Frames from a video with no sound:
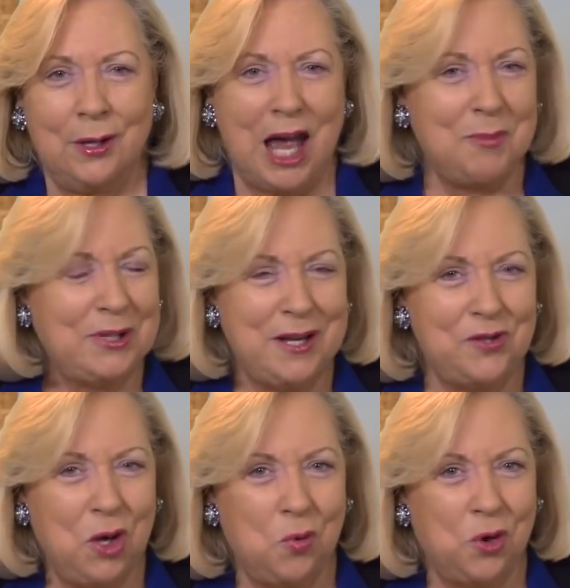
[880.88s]
I believe
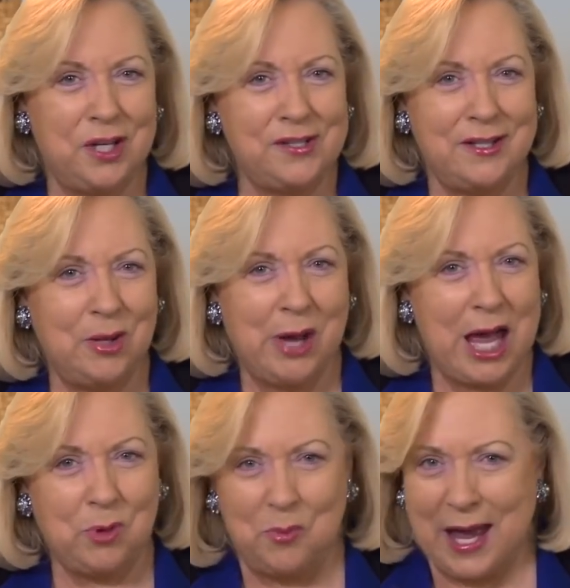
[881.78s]
no word is in the
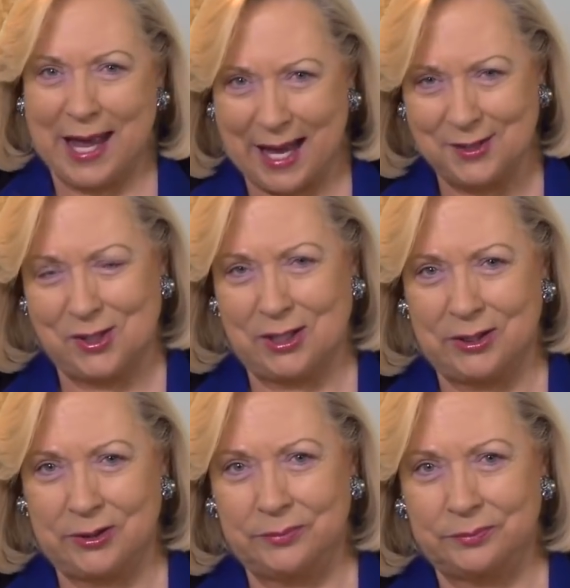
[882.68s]
Bible by
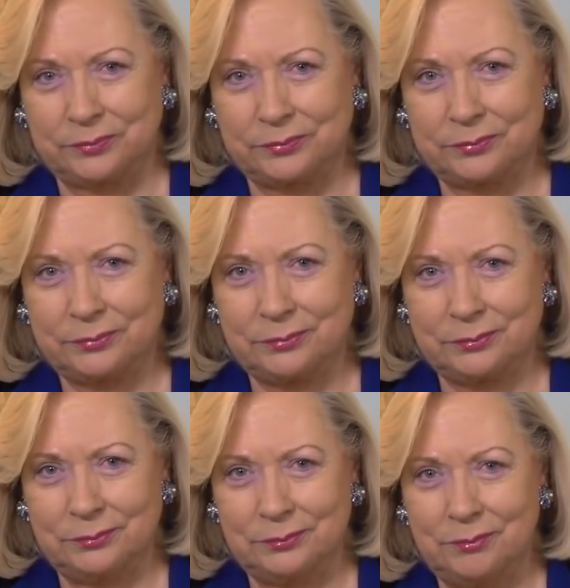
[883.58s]
accident.
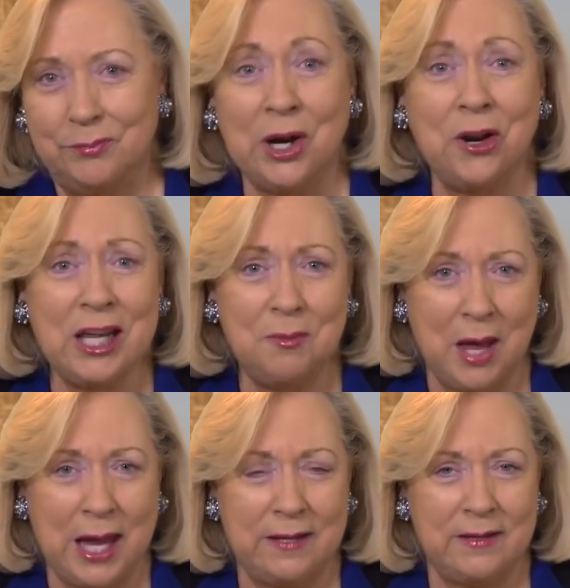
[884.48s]
Bearing in
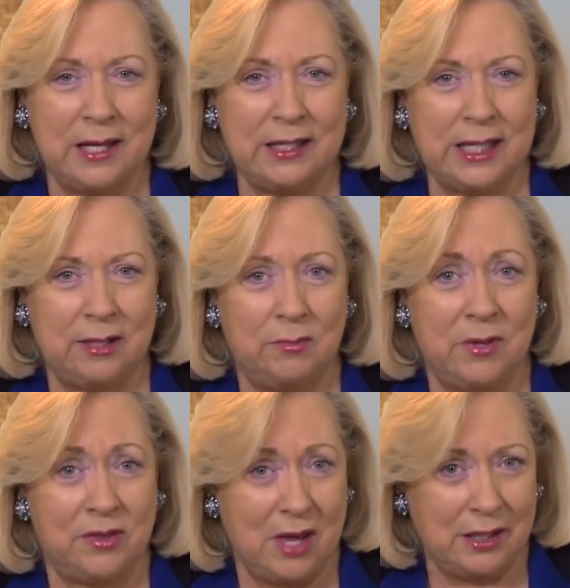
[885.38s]
mind that in
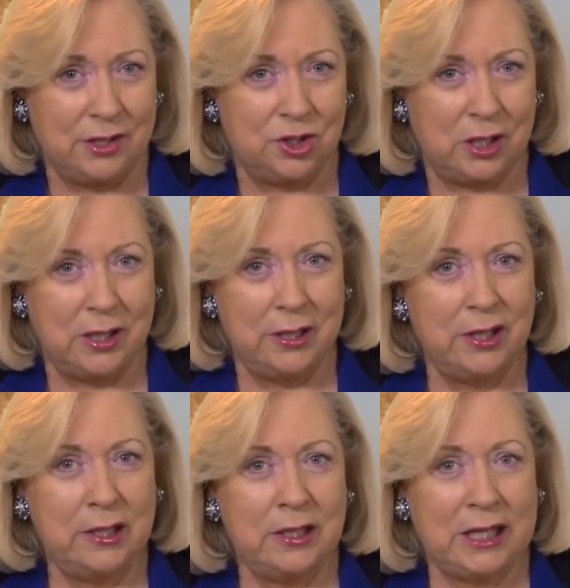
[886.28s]
mythology,
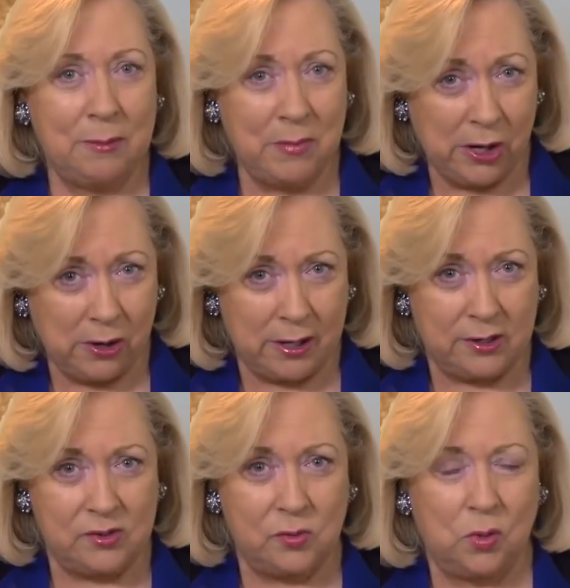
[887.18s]

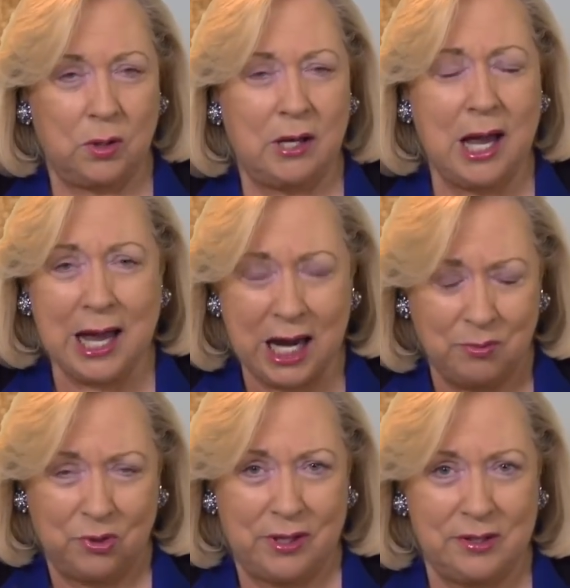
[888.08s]
chimeras were
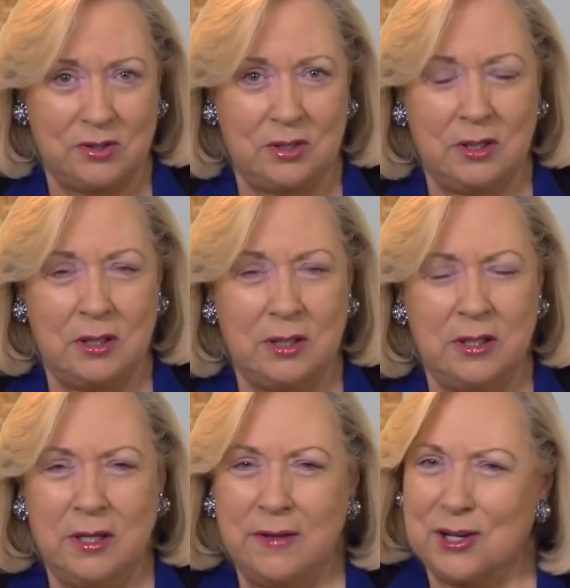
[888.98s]
hybrids,
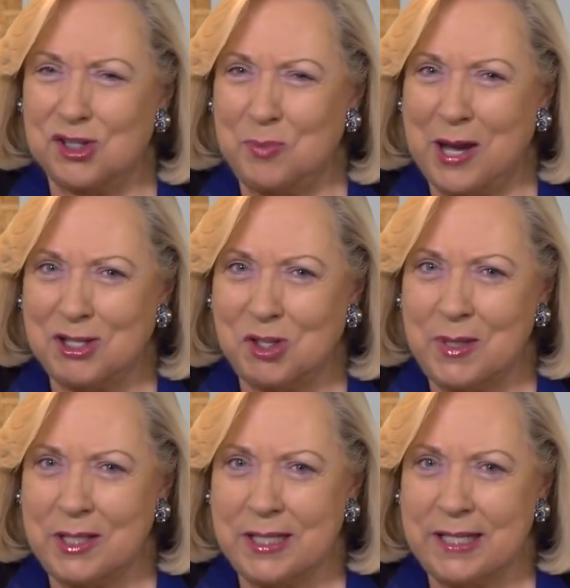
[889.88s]
there's the
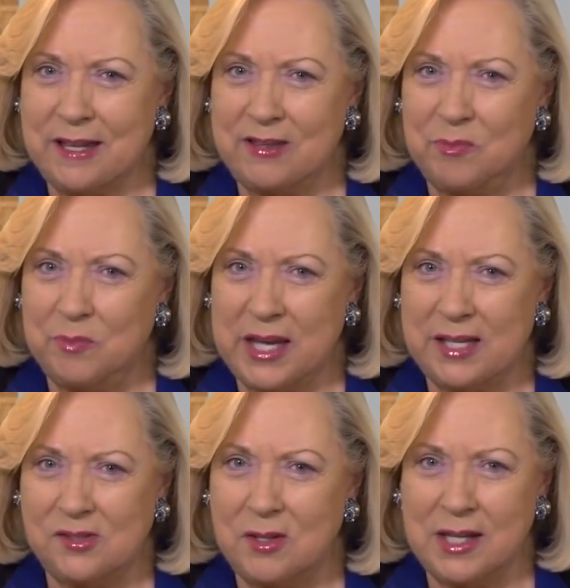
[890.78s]
possibility that the
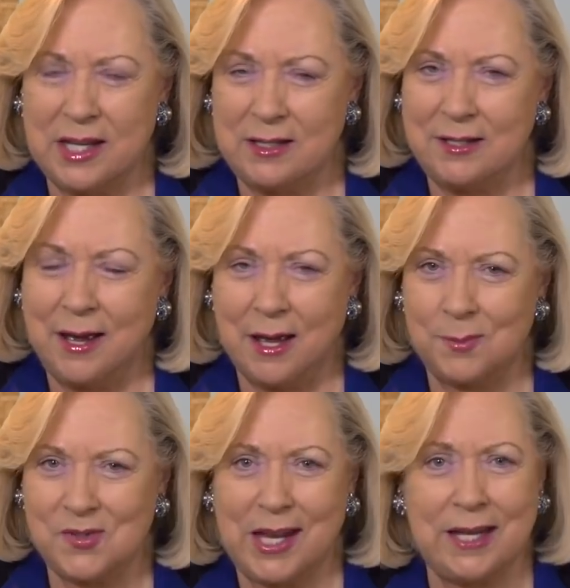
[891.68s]
beast of the end
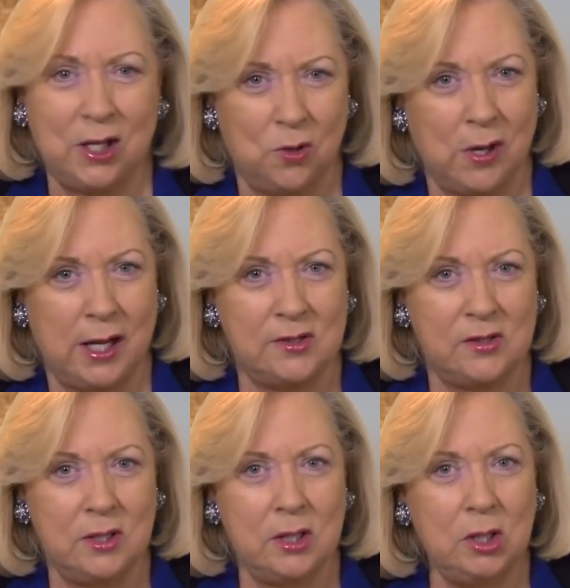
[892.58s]
times, the
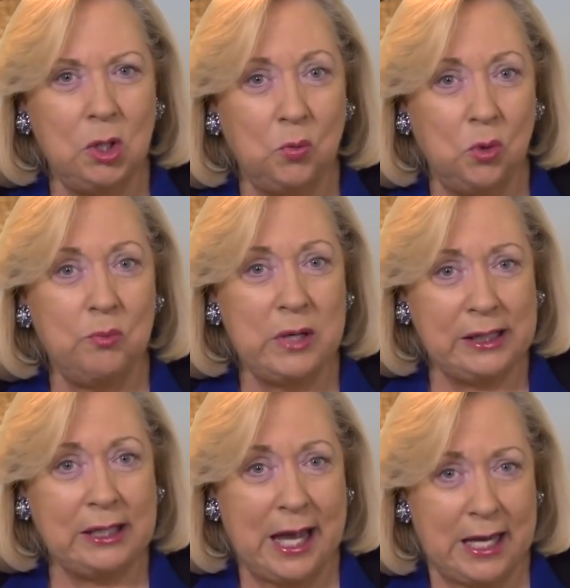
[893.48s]
Antichrist, will
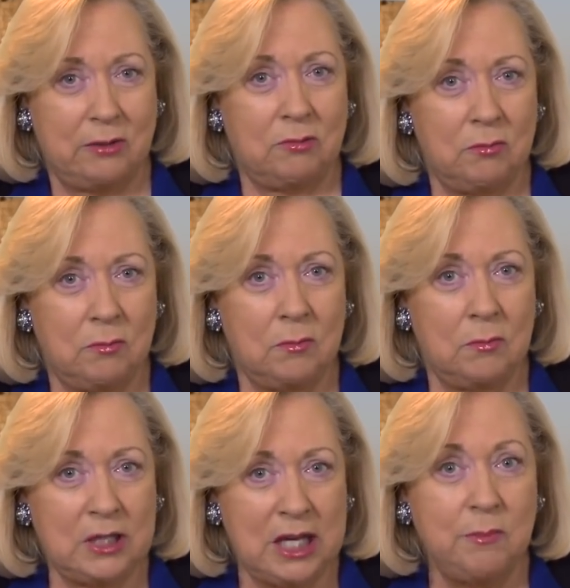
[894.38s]
be a
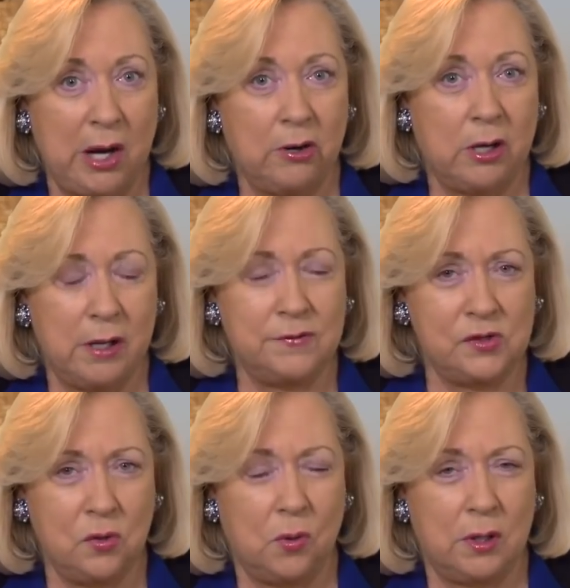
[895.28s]
chimera of
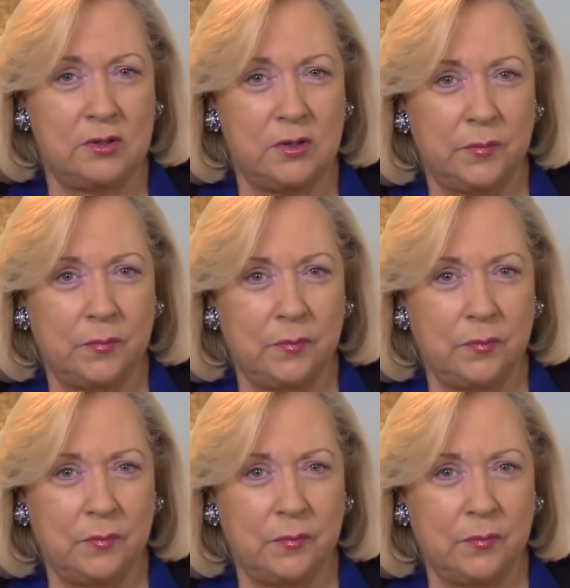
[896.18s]
sorts.